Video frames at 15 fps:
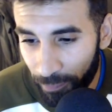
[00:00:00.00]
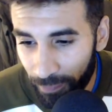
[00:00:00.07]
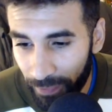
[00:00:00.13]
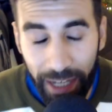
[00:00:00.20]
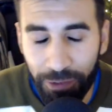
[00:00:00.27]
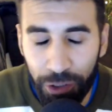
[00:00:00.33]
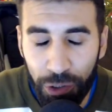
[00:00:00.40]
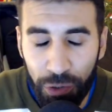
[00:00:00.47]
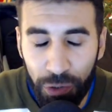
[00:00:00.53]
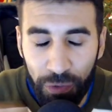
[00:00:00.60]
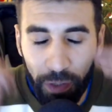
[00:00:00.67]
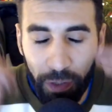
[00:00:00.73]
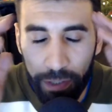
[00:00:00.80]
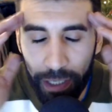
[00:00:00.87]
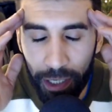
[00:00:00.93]
I have two
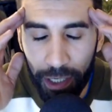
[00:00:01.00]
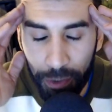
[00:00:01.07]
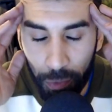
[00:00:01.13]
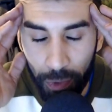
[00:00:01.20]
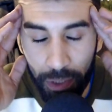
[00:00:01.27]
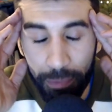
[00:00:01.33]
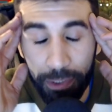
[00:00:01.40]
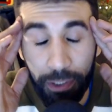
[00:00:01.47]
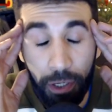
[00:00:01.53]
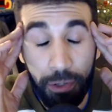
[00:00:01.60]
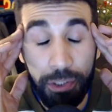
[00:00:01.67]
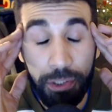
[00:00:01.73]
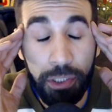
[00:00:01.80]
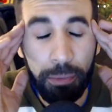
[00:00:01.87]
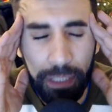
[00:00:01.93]
very underwhelming
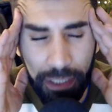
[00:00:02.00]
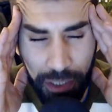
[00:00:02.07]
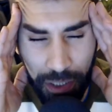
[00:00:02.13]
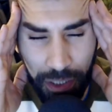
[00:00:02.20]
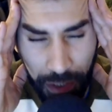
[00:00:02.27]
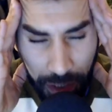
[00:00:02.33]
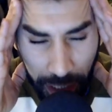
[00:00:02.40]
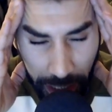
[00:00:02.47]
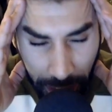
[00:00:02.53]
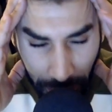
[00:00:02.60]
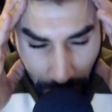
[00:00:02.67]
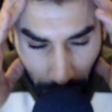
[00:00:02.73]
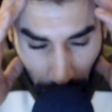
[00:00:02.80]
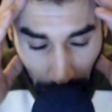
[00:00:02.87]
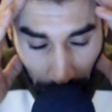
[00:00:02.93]
coaching badges,
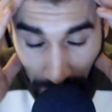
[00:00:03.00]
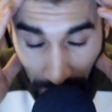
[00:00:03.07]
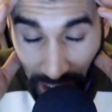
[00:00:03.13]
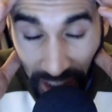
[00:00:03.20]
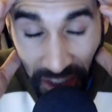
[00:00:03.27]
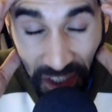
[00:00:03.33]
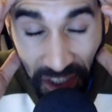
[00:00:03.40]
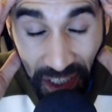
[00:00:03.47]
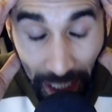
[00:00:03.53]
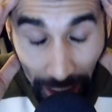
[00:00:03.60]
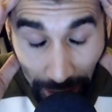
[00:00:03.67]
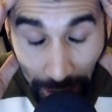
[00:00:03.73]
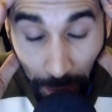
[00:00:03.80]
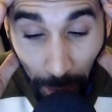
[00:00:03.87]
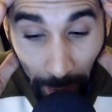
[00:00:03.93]
and I could see
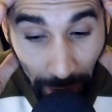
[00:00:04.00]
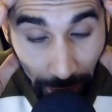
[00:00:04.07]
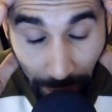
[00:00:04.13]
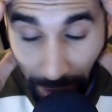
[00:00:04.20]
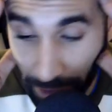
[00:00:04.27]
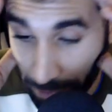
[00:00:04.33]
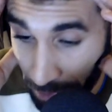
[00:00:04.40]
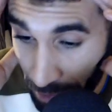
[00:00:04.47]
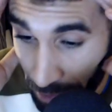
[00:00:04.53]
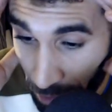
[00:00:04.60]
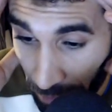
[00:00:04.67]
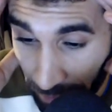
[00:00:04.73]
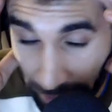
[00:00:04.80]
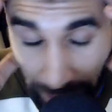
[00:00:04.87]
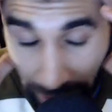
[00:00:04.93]
exactly what Pellegrini was
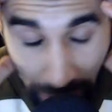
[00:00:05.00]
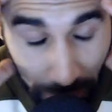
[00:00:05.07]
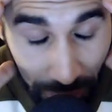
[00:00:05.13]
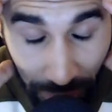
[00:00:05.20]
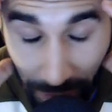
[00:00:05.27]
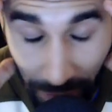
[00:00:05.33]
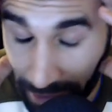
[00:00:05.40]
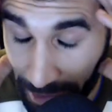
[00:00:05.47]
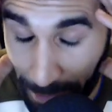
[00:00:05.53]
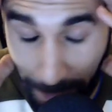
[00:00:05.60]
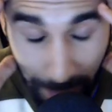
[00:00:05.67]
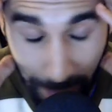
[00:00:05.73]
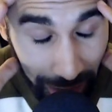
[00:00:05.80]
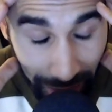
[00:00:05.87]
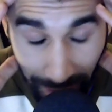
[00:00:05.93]
doing, and it was
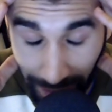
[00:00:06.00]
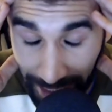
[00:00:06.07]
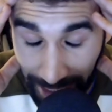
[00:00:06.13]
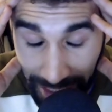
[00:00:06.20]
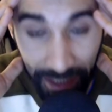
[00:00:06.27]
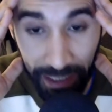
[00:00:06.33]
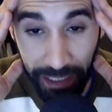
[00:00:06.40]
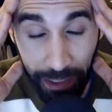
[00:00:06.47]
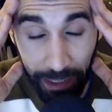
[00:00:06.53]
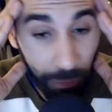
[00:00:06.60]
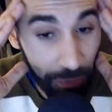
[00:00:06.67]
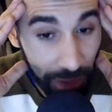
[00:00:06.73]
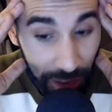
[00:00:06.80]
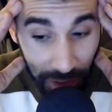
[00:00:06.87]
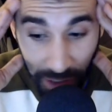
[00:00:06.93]
fucking blatantly
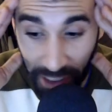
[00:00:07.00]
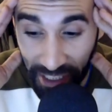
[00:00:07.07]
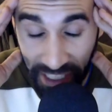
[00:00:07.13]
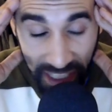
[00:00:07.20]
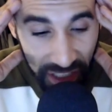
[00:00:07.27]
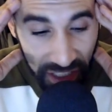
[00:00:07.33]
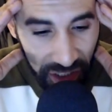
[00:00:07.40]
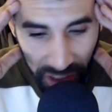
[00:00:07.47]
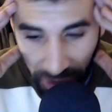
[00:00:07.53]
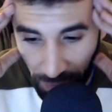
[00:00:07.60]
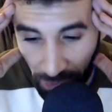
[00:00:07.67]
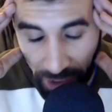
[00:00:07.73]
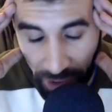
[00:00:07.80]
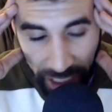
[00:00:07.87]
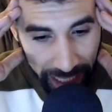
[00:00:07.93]
obvious, and he
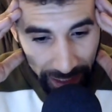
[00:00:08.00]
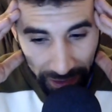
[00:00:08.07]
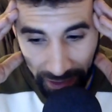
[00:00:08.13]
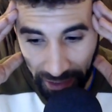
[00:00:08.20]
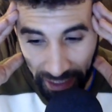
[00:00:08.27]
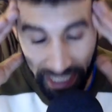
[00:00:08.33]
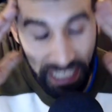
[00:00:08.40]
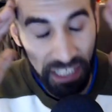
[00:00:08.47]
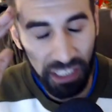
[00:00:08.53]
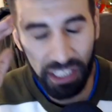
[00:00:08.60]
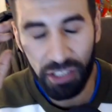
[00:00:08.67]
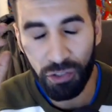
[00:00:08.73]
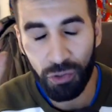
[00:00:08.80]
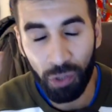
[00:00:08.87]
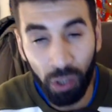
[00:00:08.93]
didn't react. He
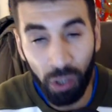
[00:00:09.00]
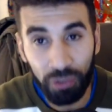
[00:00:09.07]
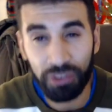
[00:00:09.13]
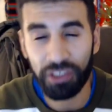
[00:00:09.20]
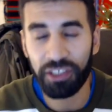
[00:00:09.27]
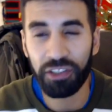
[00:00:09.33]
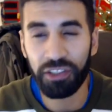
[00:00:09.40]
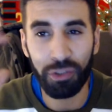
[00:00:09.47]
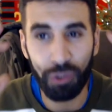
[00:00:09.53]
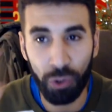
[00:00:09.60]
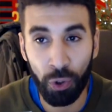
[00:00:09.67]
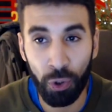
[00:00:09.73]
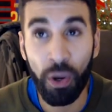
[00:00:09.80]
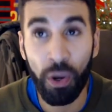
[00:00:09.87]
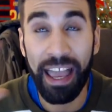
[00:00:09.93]
did not
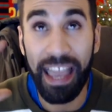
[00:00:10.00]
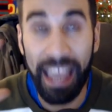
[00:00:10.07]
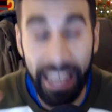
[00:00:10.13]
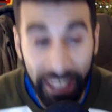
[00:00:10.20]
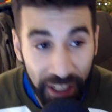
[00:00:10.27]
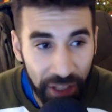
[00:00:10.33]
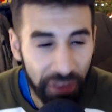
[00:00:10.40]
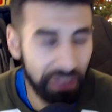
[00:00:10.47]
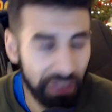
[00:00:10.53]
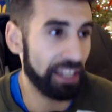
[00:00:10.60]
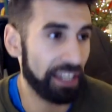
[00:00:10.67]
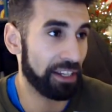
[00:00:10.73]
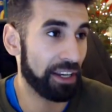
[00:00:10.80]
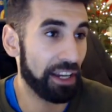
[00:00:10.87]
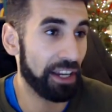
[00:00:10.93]
do
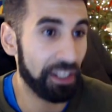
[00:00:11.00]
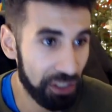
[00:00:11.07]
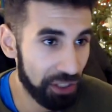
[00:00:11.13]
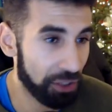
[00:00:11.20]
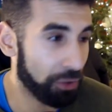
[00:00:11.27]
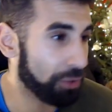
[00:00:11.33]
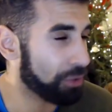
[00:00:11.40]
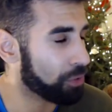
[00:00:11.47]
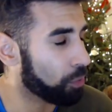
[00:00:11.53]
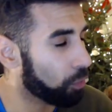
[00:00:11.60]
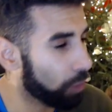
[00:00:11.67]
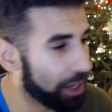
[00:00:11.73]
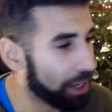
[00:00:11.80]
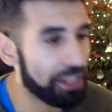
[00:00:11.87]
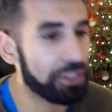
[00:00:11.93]
anything until it was
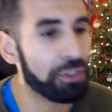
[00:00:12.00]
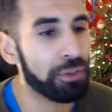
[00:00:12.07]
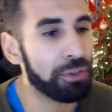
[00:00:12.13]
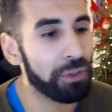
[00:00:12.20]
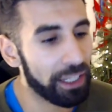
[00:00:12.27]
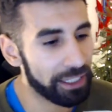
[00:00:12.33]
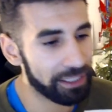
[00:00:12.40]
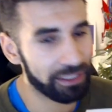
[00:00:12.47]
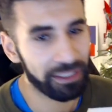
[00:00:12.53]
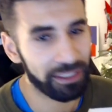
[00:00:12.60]
way too late.